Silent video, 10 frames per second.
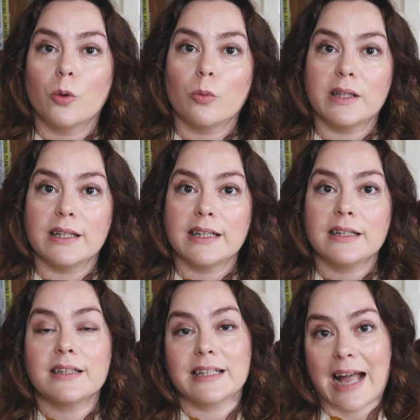
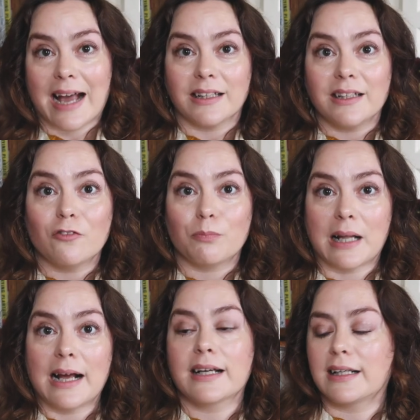within the canon of
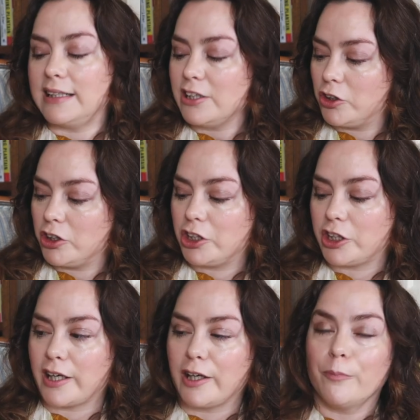black
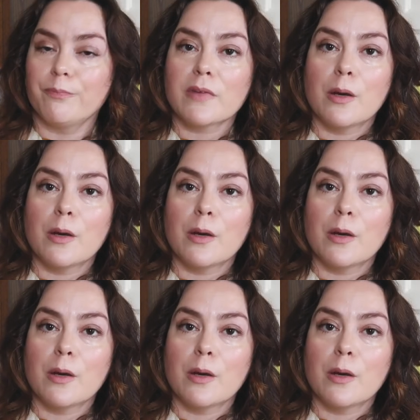literature,